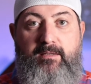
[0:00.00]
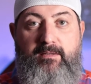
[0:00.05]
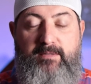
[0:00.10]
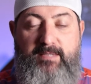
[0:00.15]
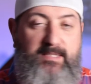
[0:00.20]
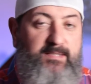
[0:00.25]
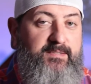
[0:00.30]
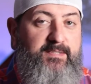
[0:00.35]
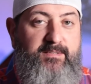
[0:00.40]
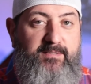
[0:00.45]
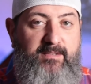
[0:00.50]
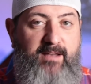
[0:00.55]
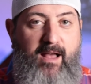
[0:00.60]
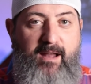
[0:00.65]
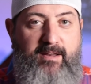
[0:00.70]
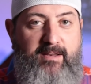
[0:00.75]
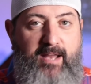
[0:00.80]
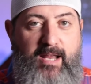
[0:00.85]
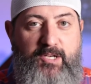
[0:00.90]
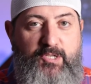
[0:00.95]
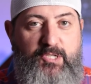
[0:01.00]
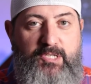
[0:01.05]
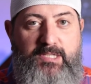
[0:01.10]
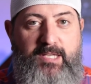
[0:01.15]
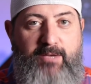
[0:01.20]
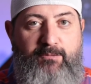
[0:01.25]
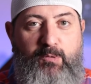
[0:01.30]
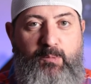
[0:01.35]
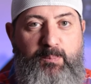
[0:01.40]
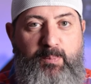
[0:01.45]
This is not an
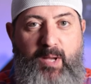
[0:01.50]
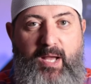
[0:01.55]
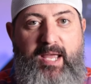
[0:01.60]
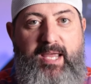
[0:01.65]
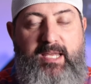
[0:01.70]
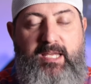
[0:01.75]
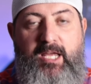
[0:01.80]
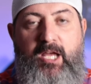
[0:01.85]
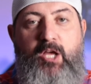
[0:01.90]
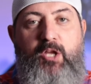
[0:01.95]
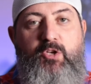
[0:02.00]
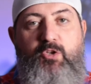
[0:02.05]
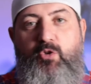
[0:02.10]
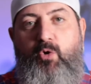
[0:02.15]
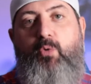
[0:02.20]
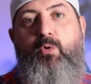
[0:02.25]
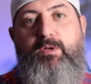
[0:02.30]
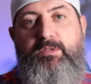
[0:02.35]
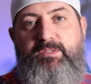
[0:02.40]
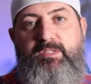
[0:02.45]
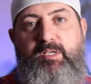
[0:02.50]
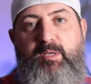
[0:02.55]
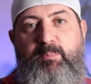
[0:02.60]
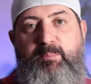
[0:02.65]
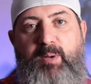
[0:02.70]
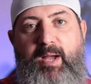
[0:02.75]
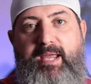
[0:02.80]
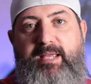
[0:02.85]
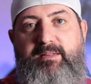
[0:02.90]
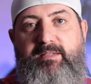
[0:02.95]
entry-level bike, nor is it a
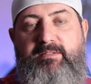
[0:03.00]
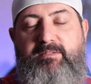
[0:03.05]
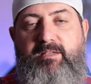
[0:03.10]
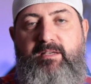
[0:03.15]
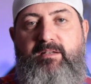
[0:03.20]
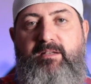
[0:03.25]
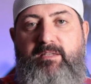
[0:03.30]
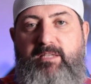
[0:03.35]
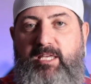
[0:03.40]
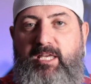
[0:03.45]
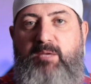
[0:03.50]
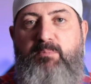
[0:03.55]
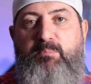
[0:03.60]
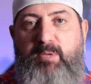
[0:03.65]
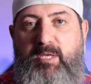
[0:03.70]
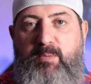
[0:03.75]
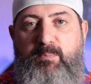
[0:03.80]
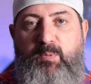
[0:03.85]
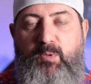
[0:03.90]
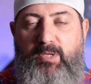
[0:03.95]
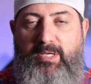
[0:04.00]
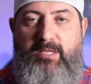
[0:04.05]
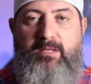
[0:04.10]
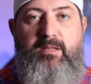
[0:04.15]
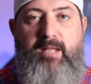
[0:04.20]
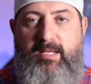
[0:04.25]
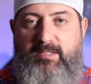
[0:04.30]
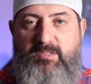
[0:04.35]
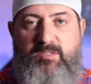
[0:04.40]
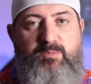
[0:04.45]
bike that's going to keep people in
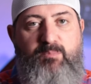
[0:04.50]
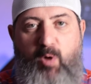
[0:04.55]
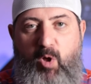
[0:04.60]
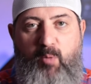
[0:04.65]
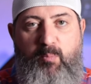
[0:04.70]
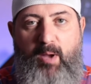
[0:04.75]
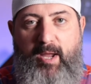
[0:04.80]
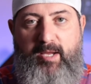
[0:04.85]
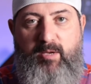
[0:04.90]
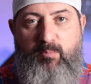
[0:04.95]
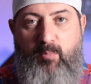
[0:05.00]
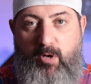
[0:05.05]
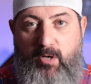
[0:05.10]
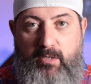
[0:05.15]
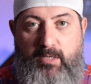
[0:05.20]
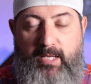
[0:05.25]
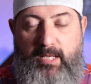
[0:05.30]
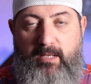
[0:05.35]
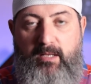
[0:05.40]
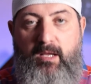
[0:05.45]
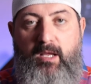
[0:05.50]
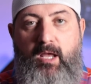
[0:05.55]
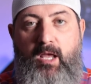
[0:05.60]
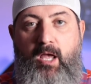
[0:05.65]
that small bike market.